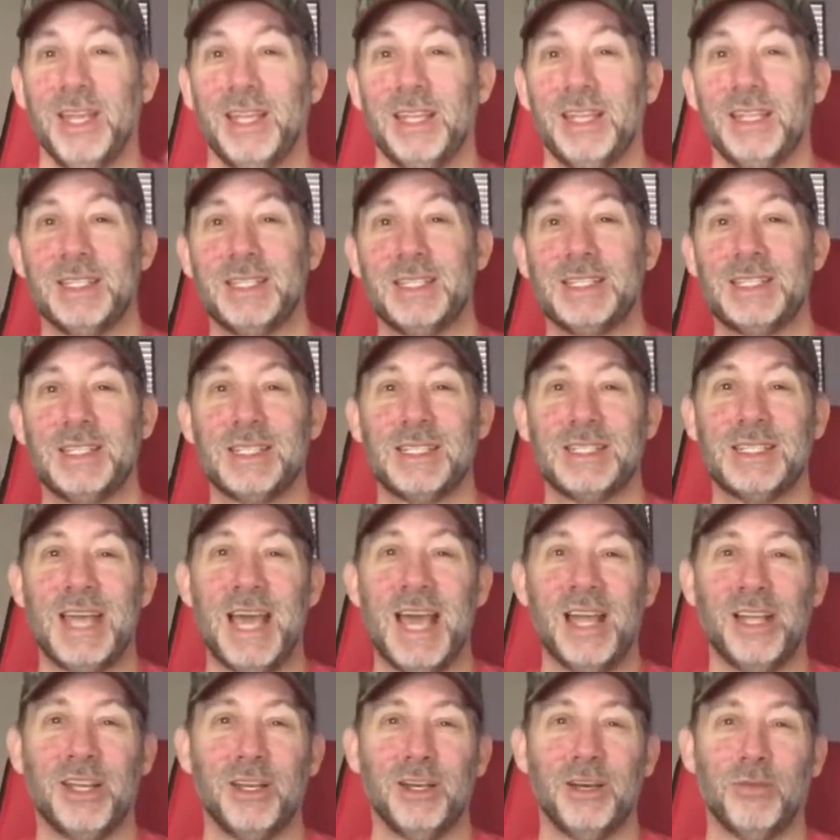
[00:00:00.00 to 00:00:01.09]
This is a
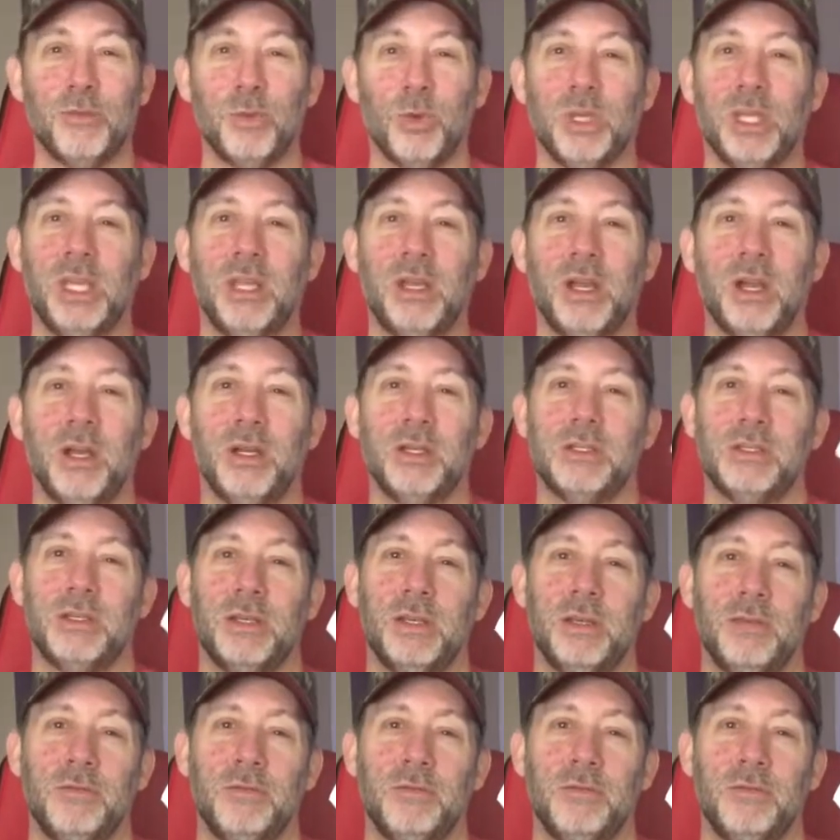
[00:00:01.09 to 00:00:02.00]
stack of rookie cards,